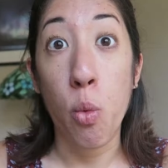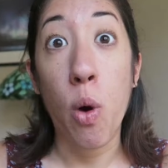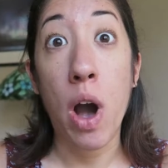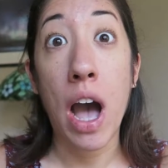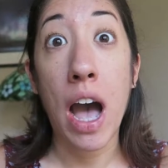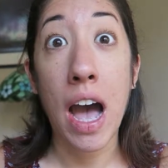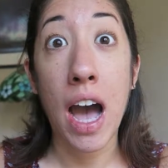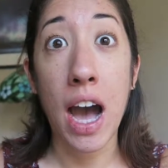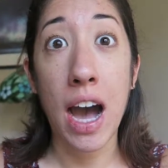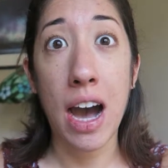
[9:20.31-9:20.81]

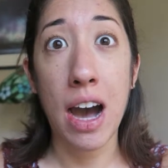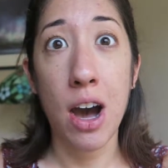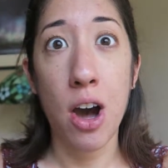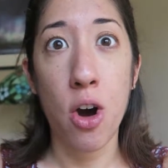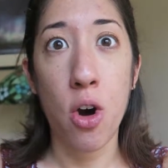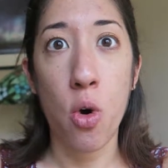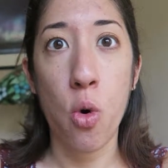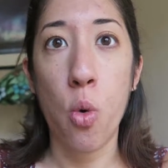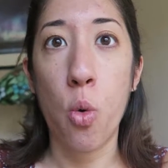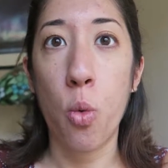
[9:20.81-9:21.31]
Wow.
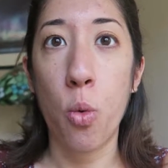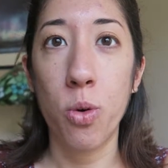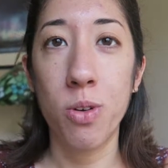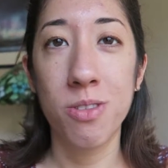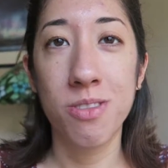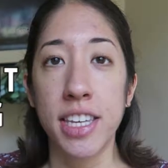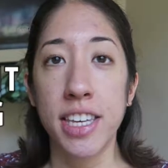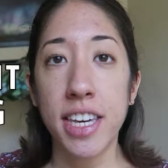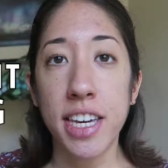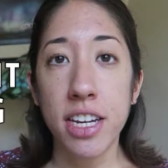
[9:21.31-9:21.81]

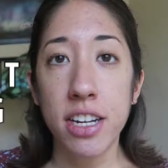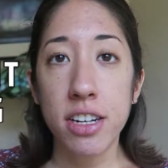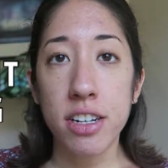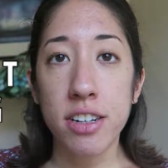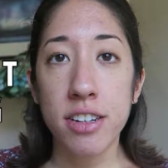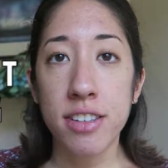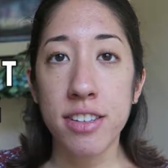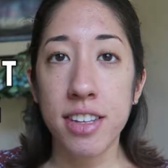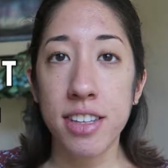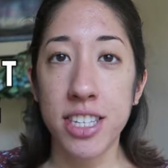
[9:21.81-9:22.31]

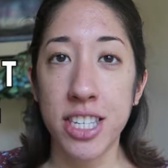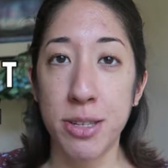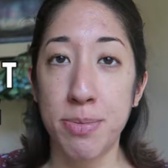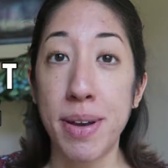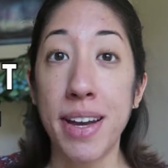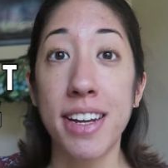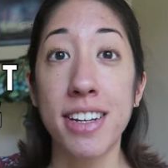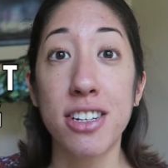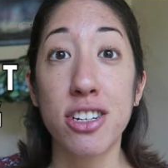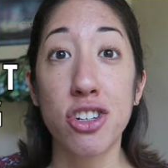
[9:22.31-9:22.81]
Years
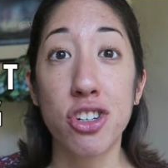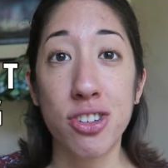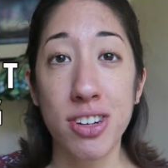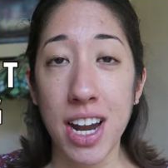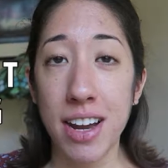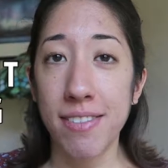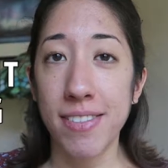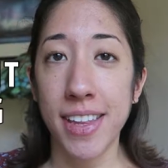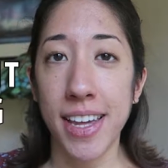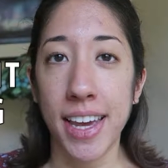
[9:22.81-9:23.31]
spent
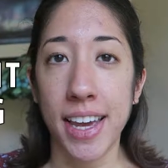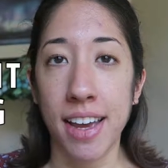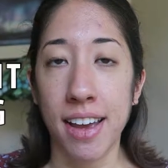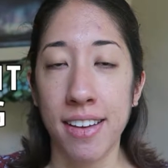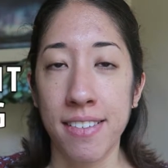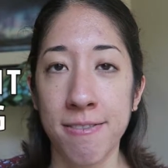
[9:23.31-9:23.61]
traveling.